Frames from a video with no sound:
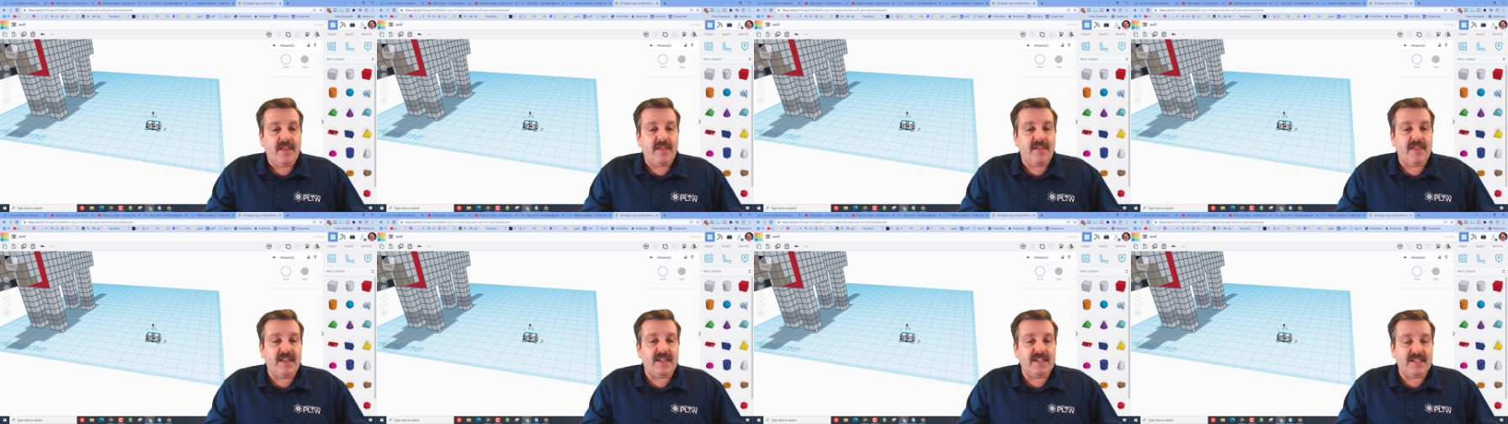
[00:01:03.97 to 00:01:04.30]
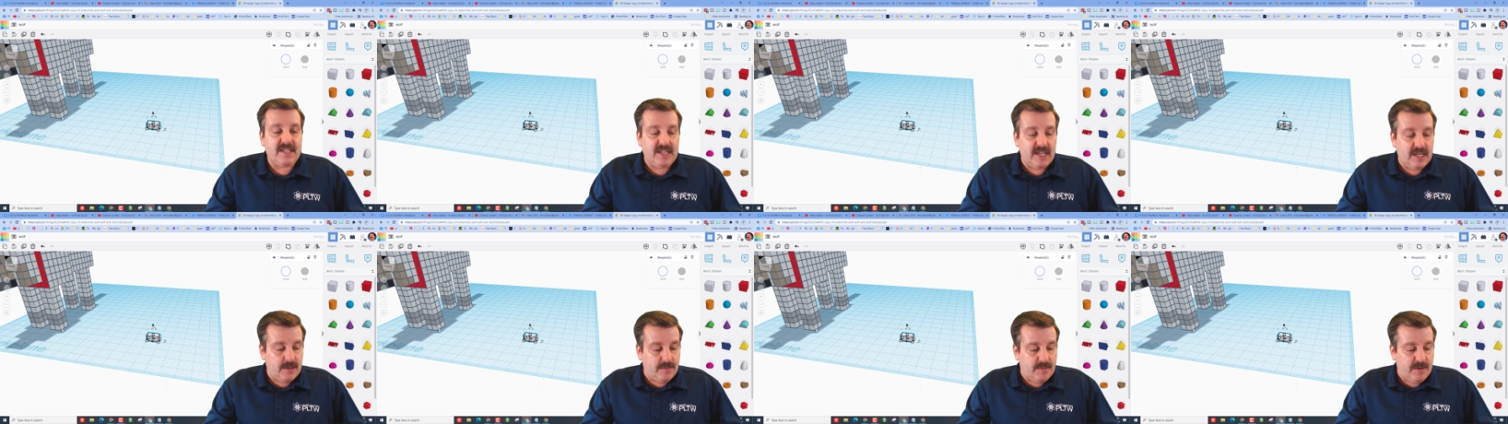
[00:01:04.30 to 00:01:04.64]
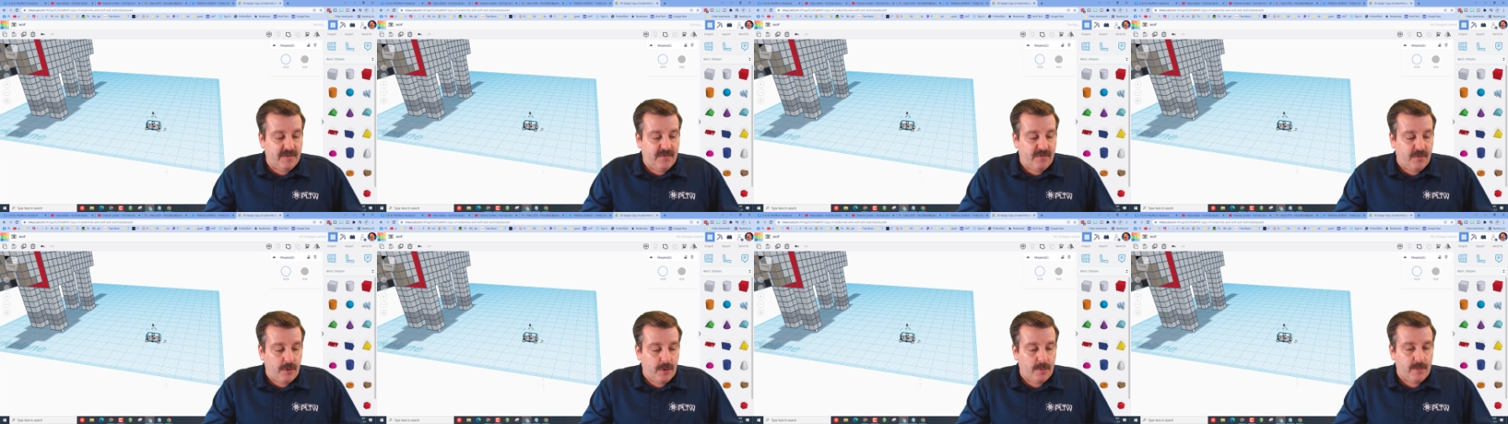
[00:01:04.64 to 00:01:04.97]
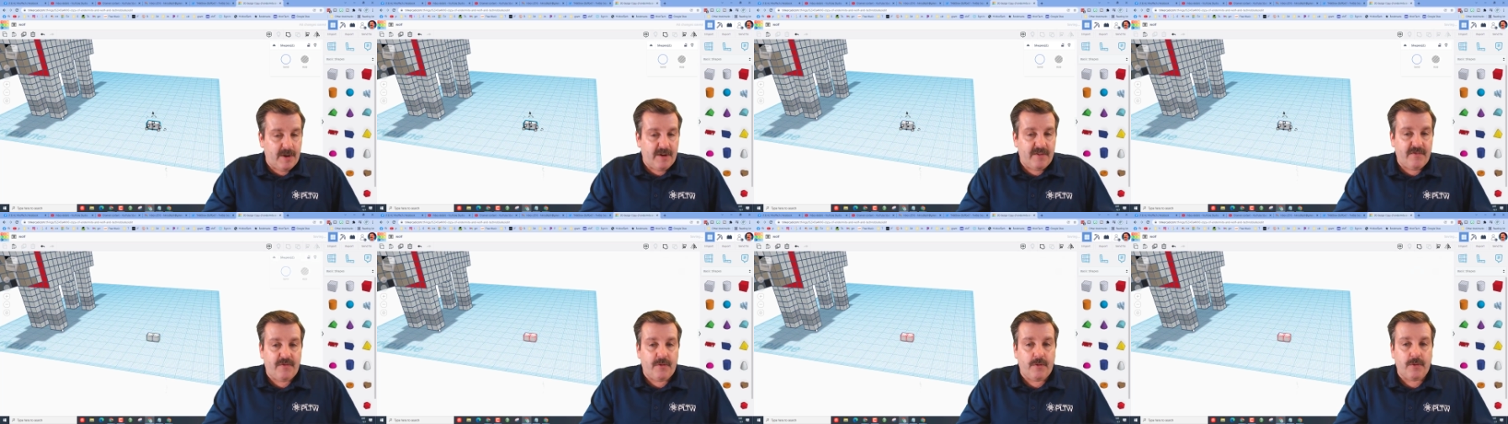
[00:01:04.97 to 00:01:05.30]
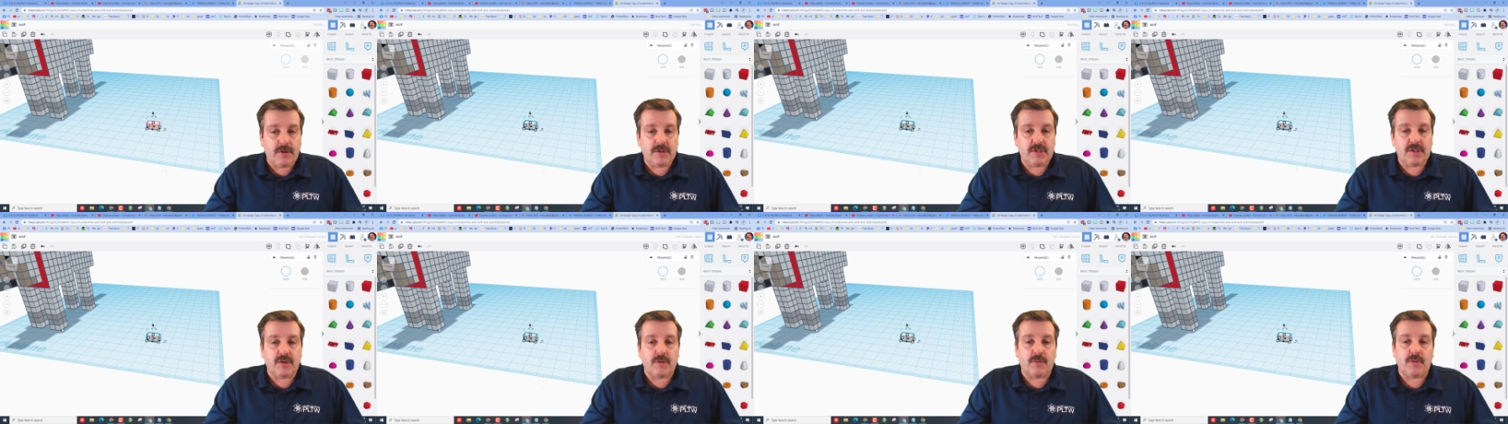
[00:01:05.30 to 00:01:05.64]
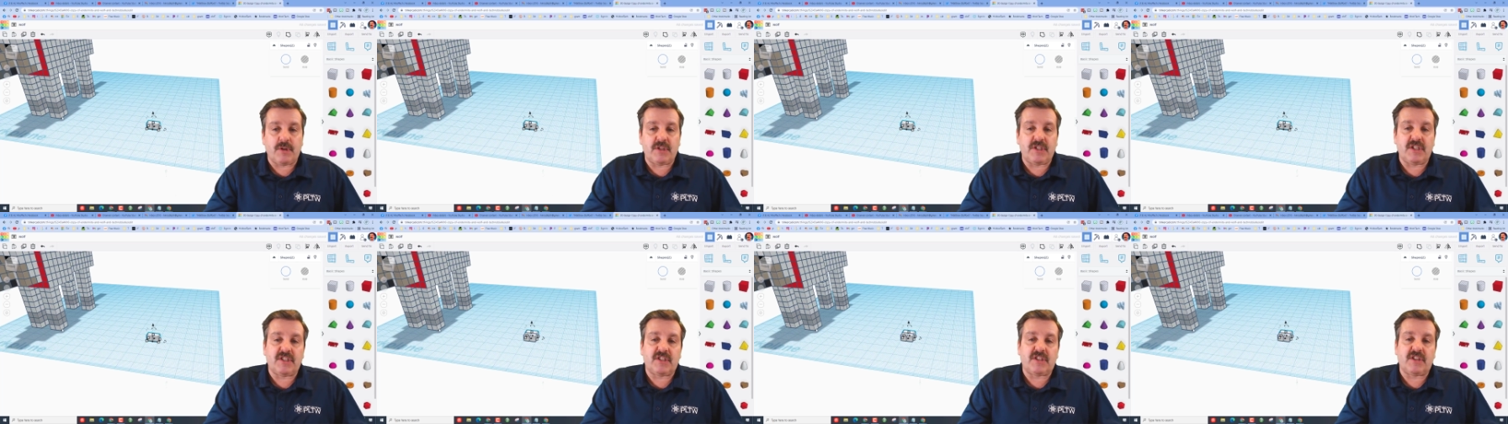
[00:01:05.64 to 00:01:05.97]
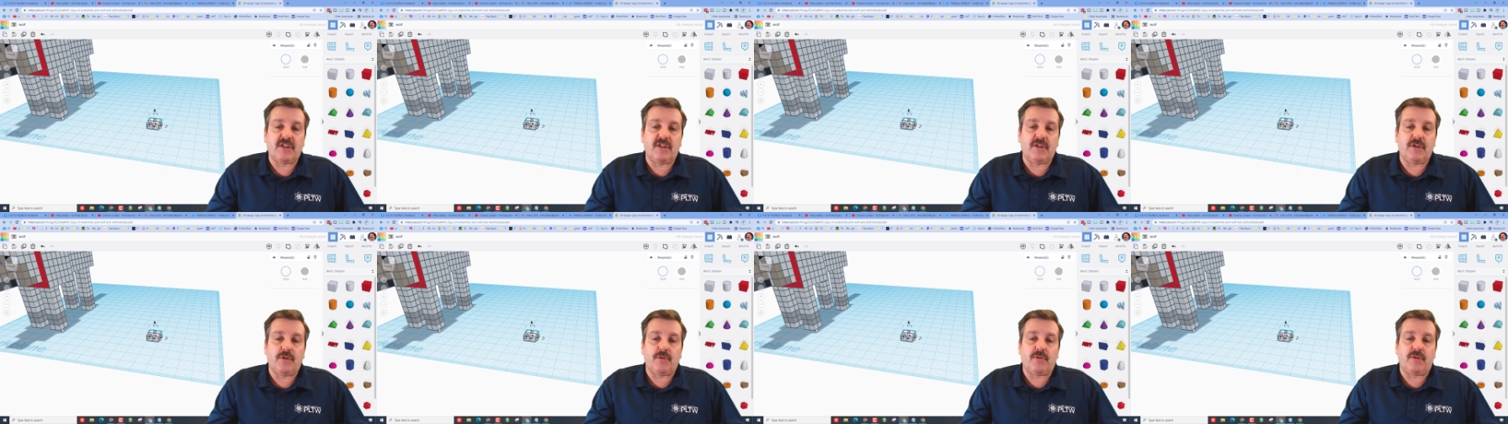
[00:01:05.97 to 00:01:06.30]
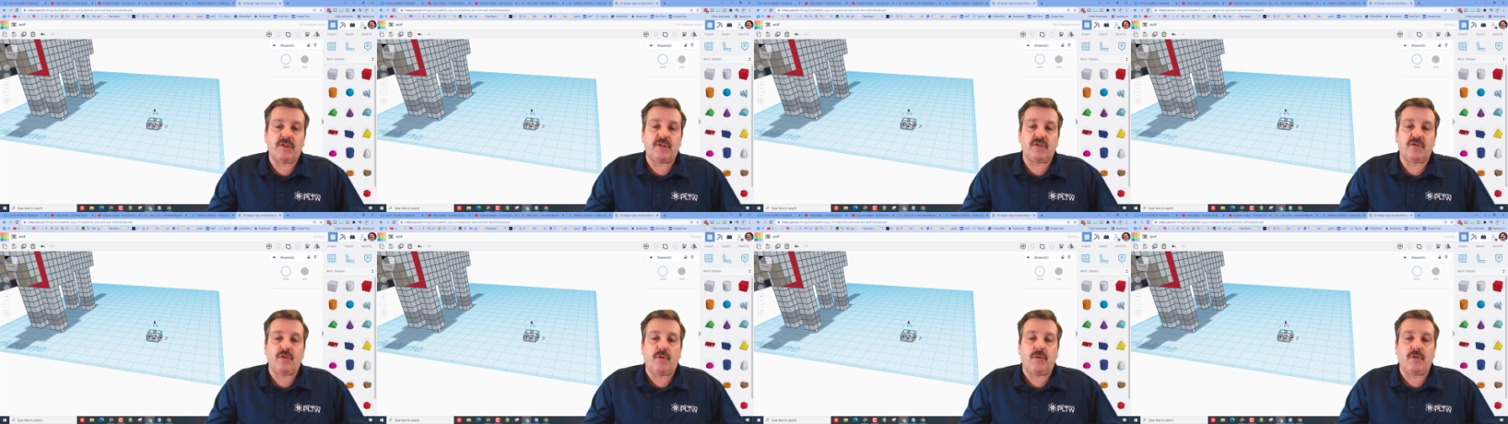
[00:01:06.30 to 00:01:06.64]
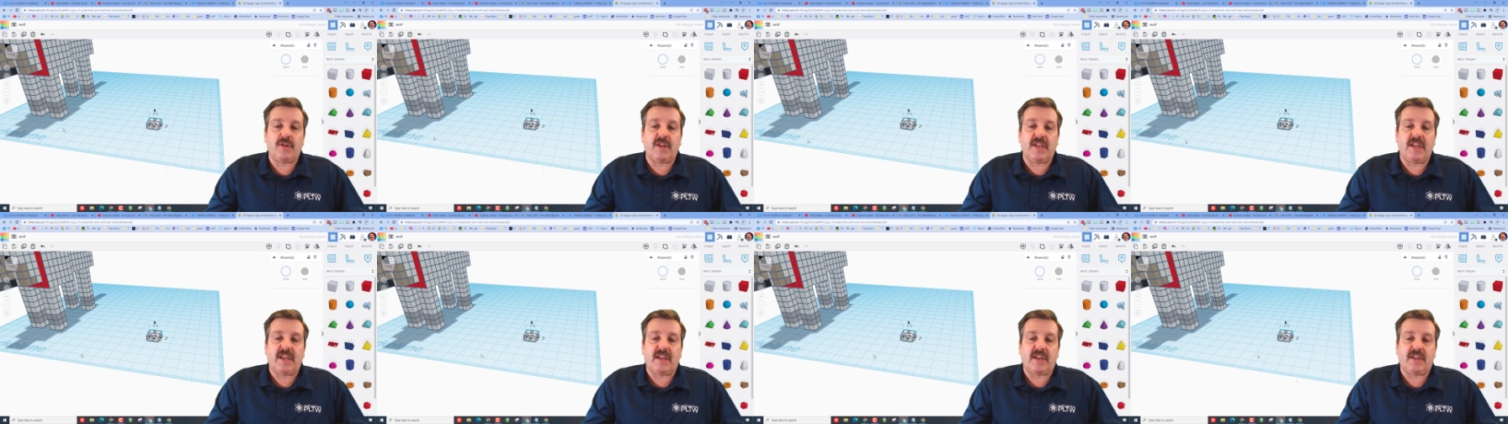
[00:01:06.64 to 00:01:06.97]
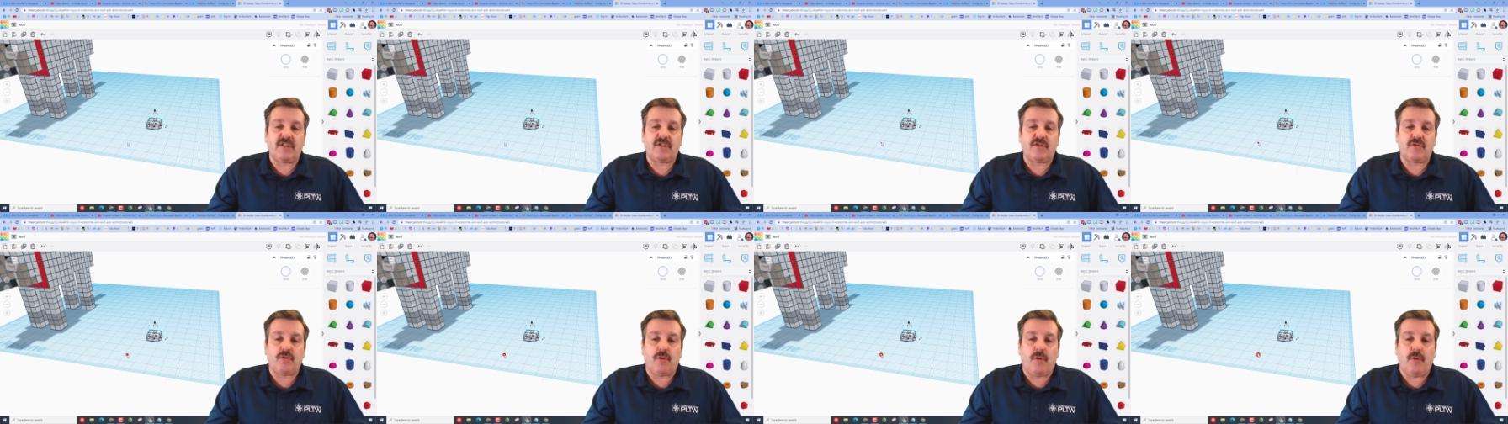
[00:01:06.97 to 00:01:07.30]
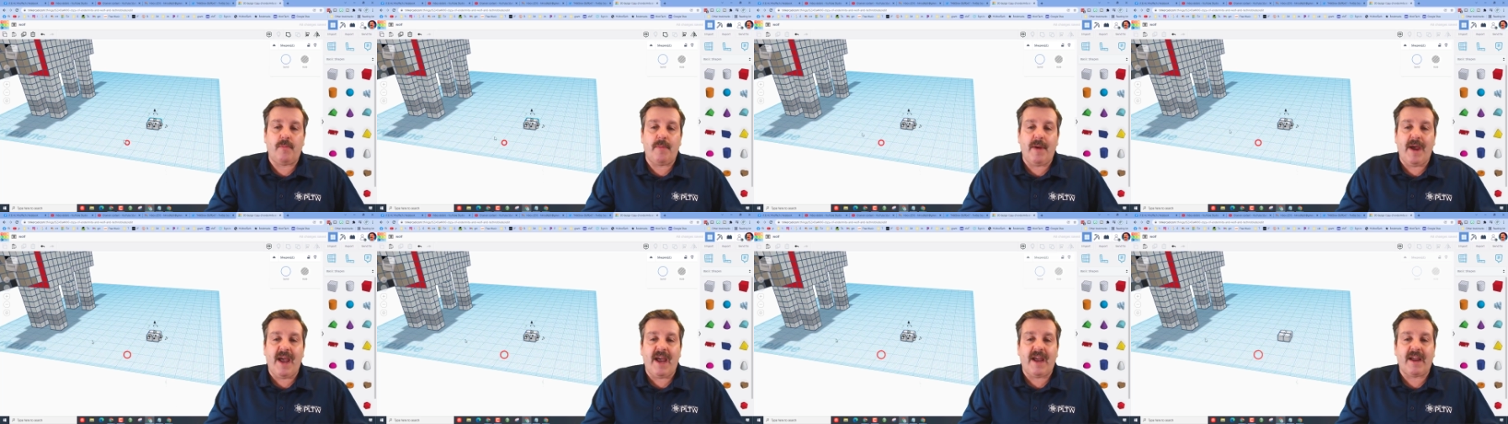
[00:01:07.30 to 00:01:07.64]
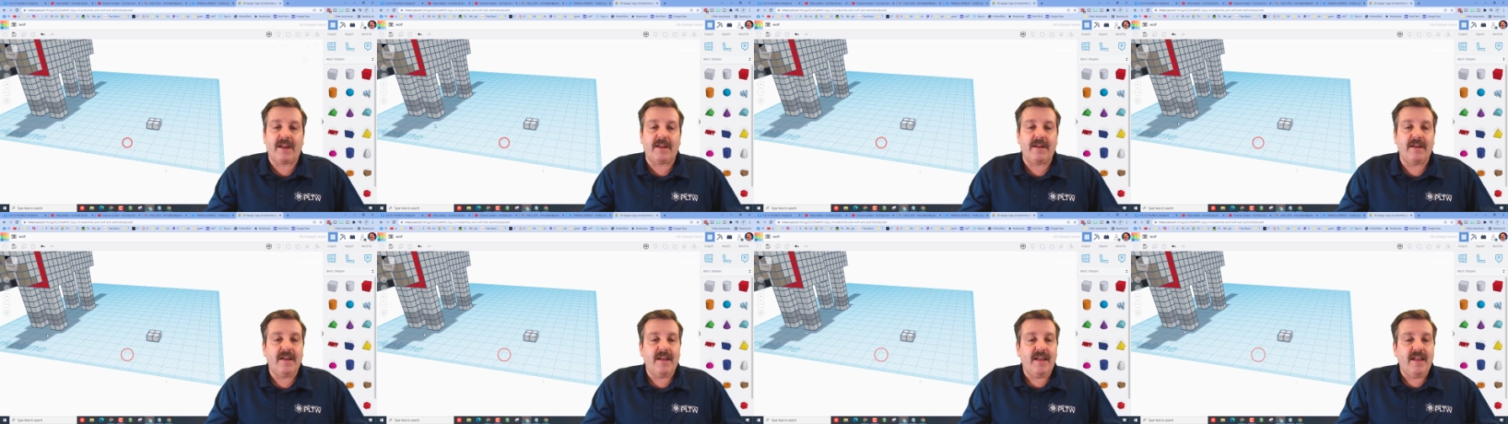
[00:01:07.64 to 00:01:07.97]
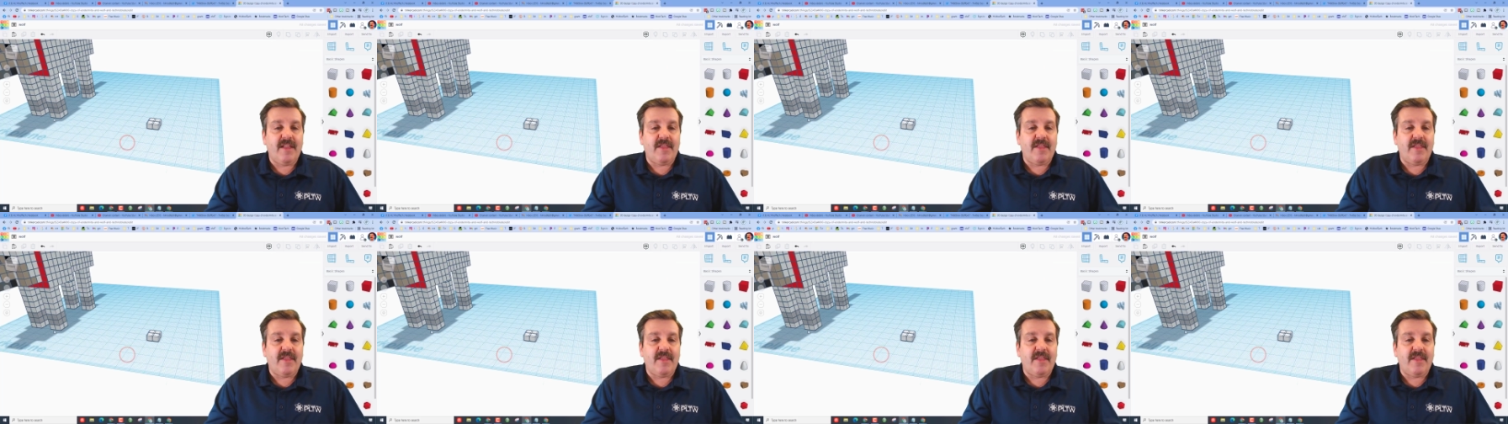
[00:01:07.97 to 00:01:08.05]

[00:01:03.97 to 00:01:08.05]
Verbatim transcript: These need to be four by four, so we're just going to do Control D and Control back.